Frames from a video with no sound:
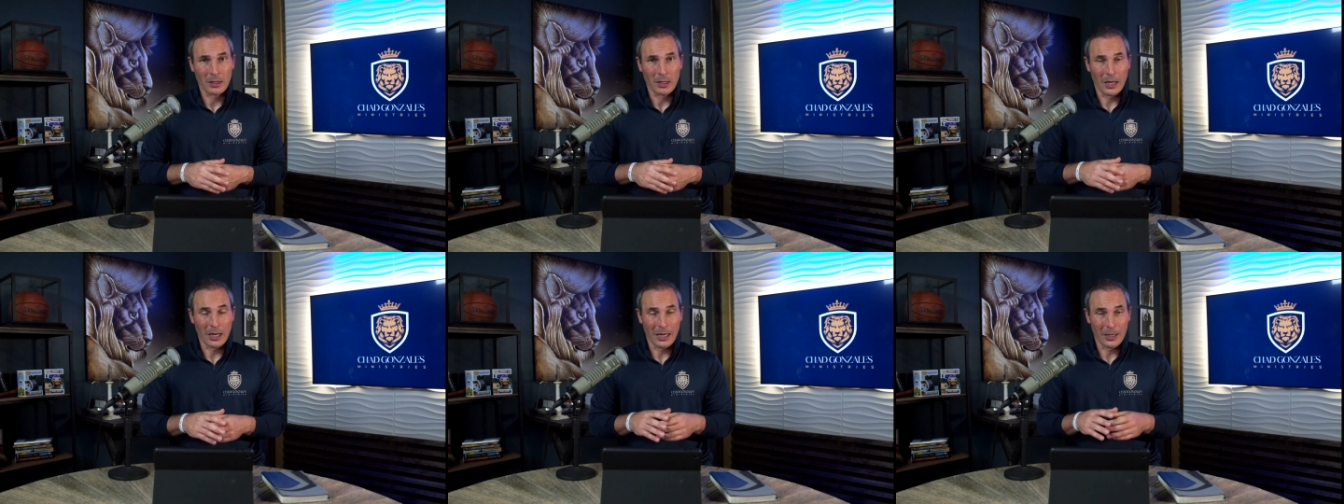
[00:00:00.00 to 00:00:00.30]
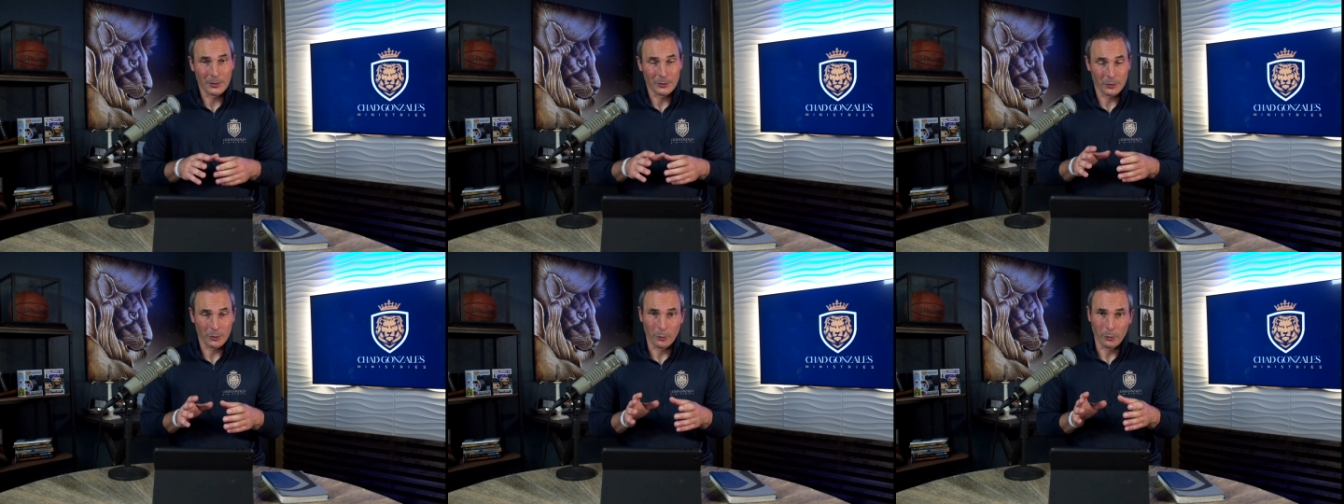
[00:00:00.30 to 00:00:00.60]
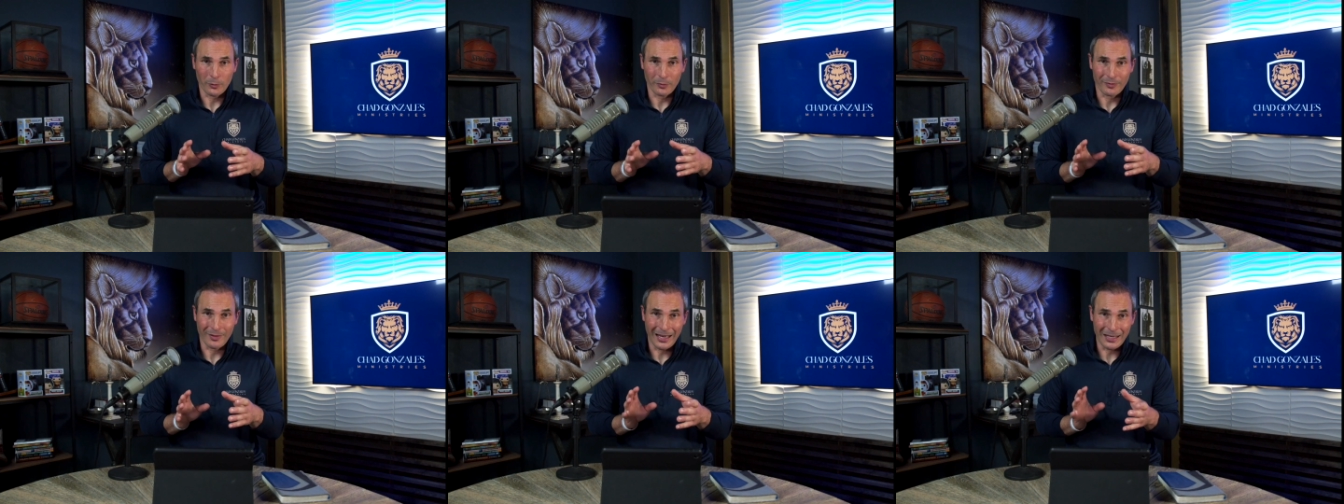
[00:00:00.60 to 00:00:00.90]
Uh, so
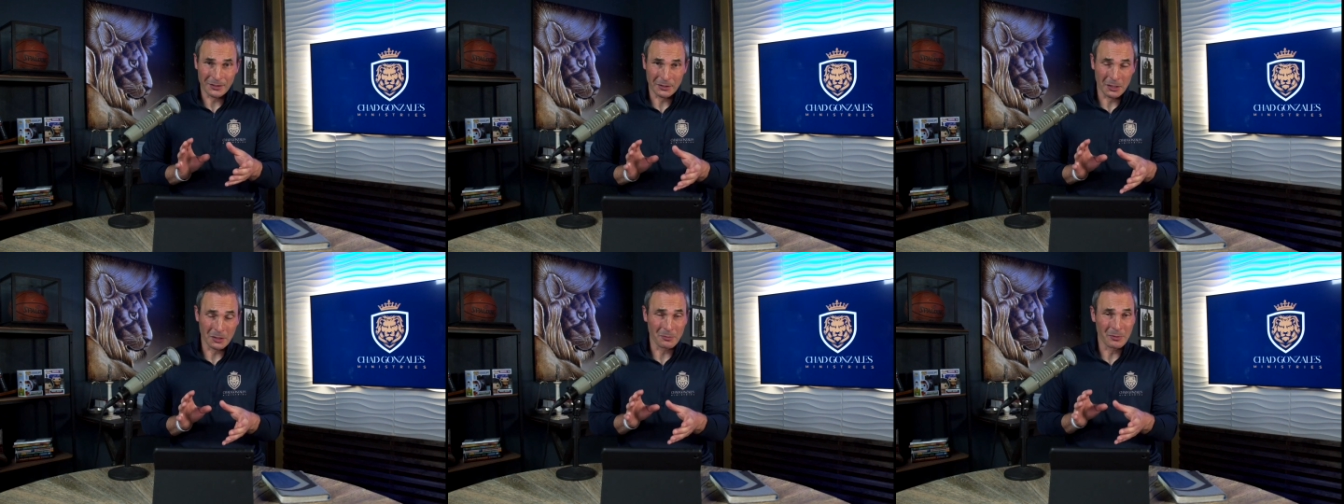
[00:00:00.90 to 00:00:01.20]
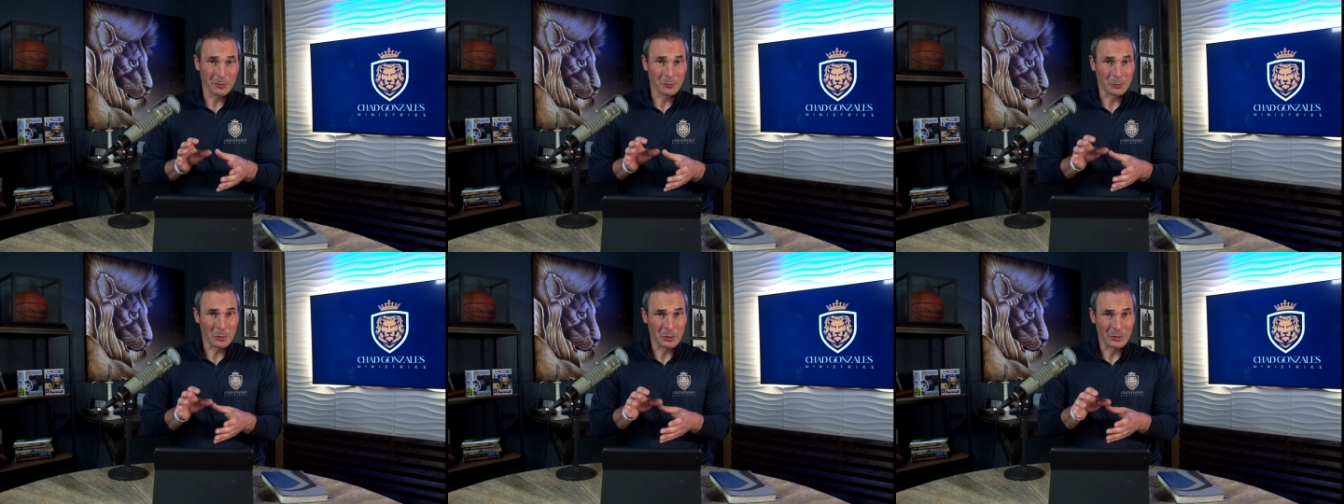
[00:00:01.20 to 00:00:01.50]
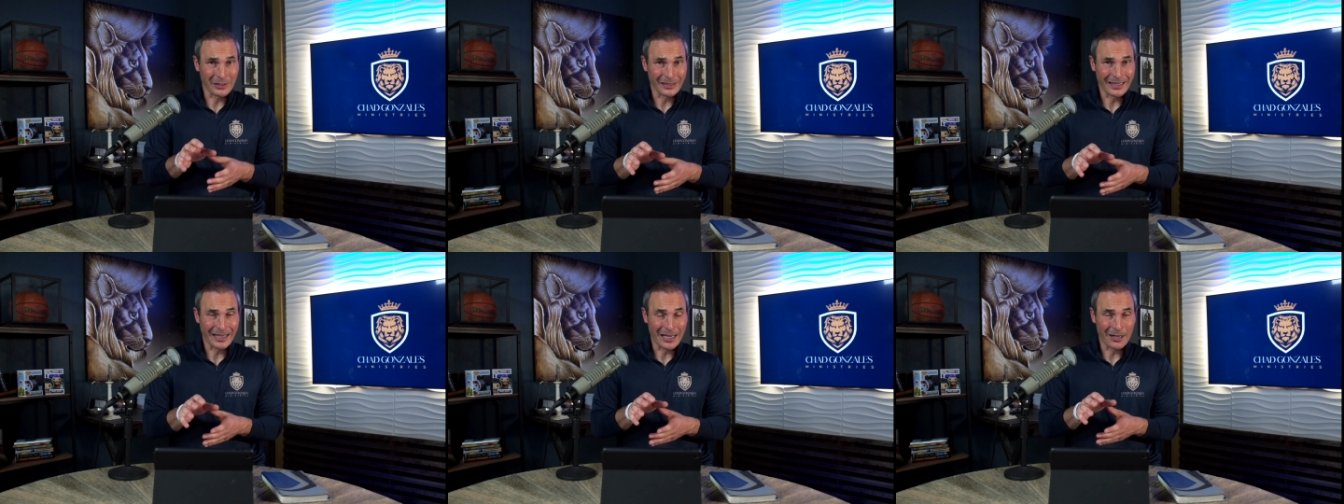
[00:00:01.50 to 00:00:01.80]
that's going to be
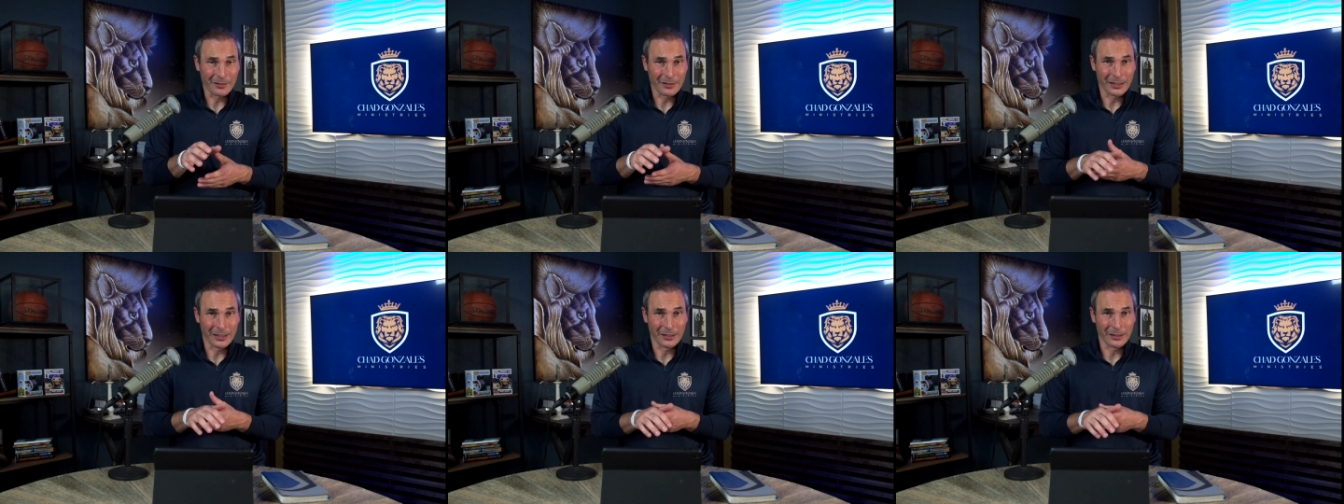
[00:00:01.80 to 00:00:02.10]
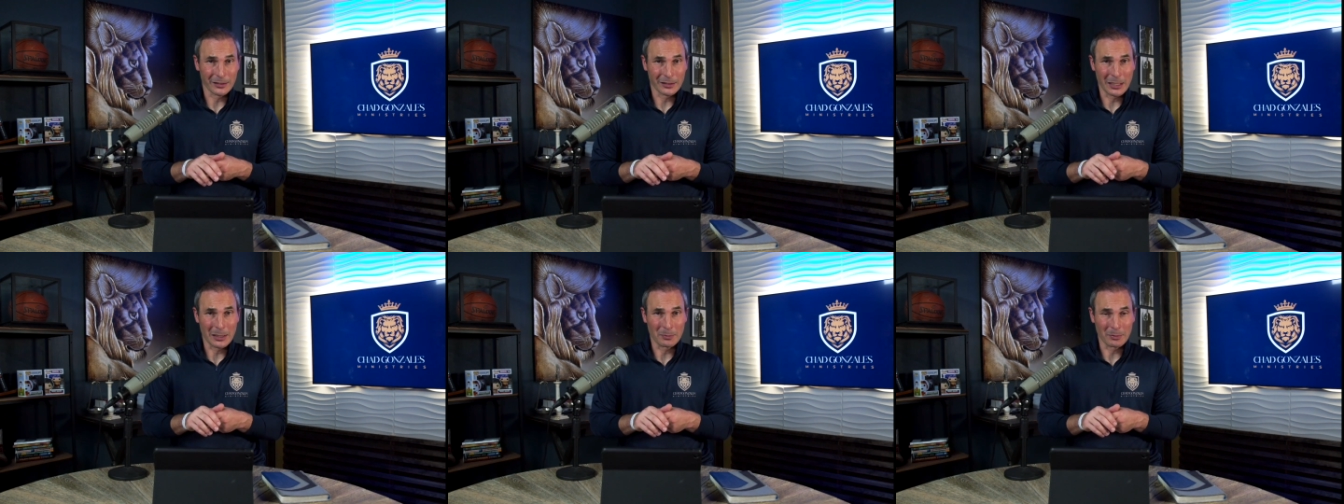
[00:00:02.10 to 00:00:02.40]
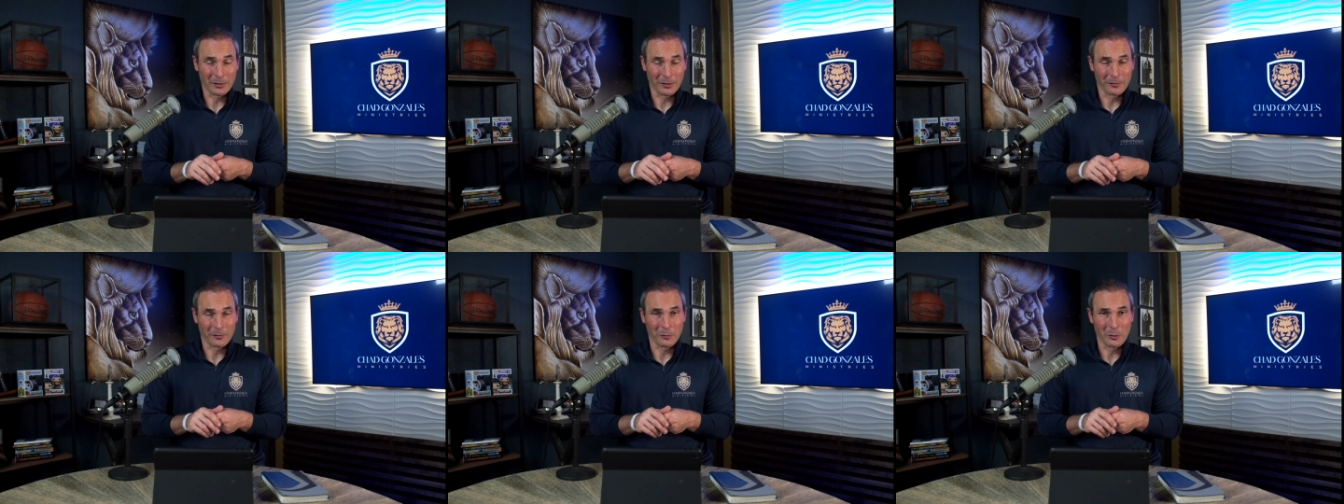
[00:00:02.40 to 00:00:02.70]
rolling out in a
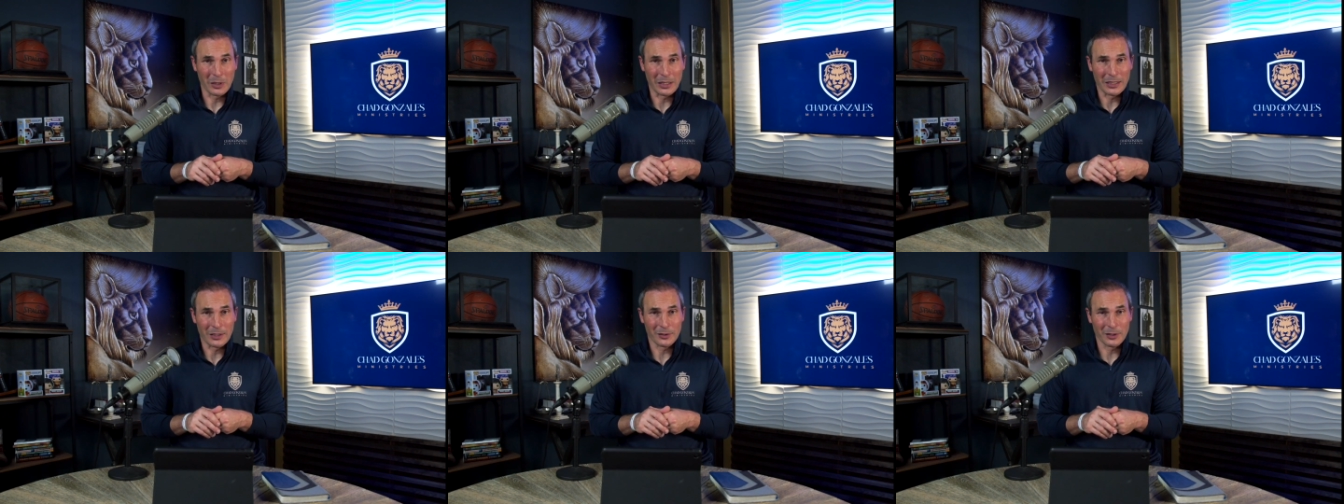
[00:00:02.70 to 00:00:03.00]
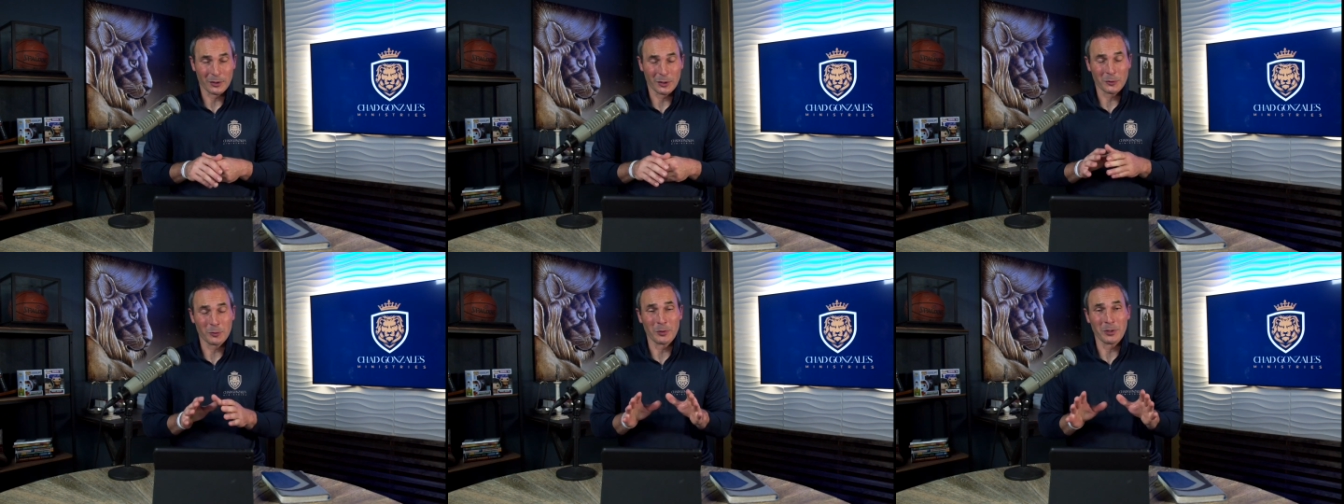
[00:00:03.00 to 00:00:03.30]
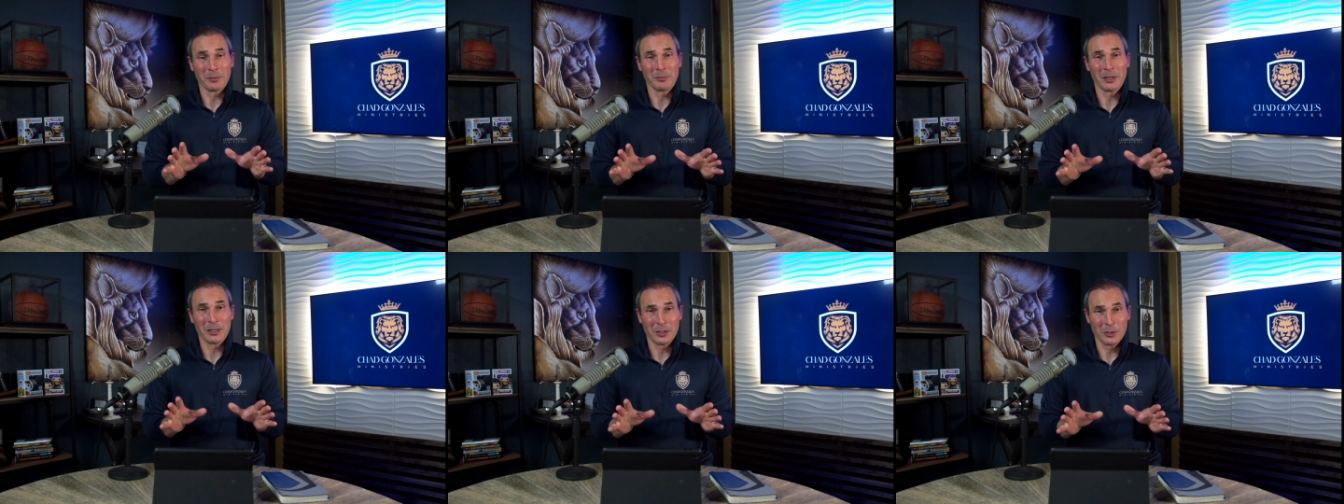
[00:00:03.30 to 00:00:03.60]
couple of weeks. So I just want
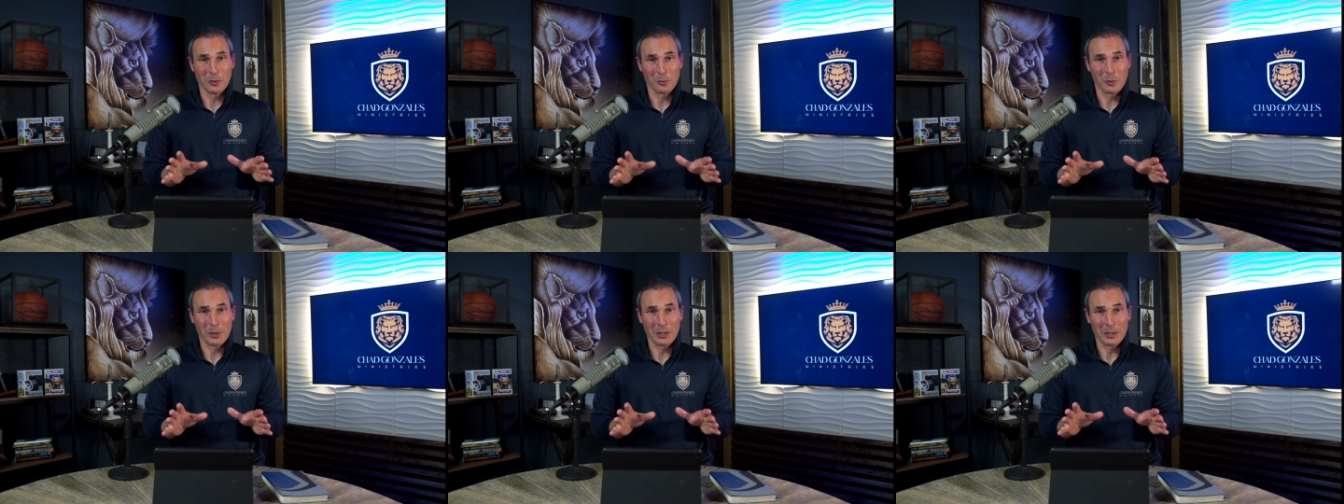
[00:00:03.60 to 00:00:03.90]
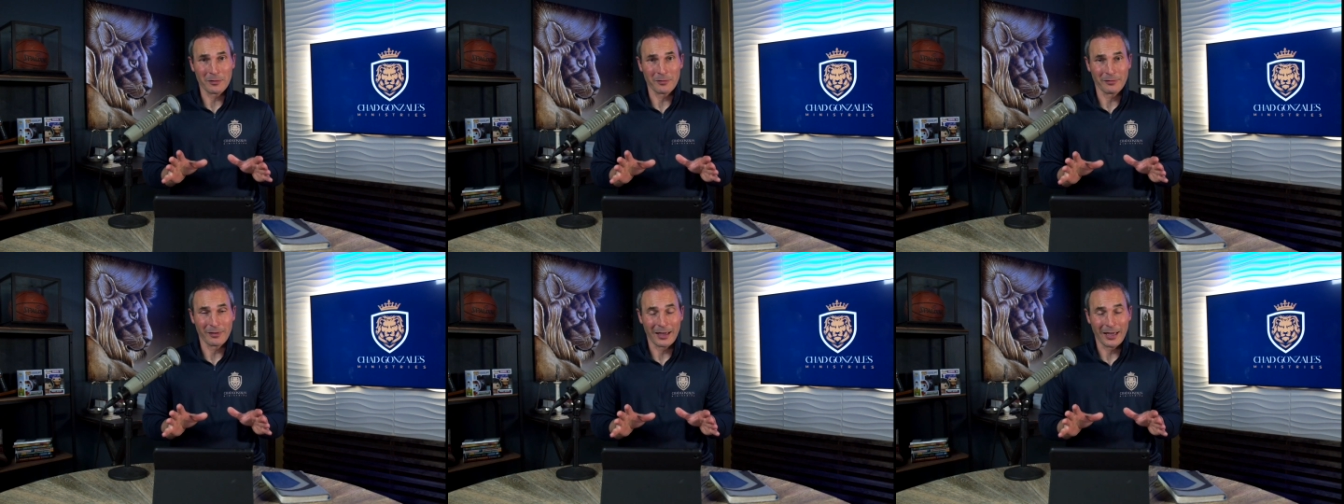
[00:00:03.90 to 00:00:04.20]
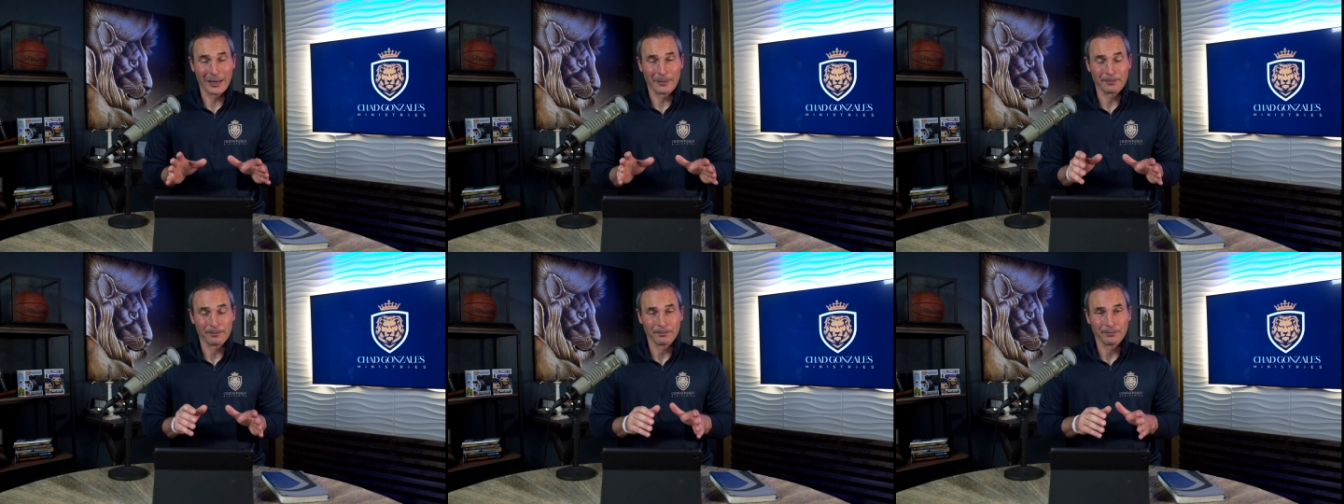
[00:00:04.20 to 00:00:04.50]
to make you aware of
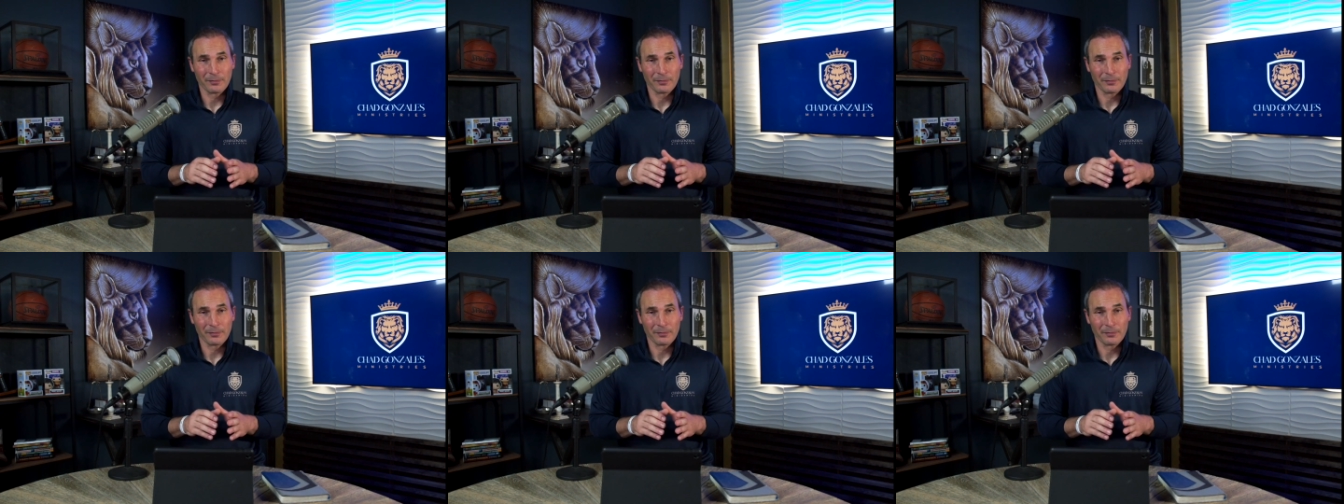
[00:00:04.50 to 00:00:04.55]
that.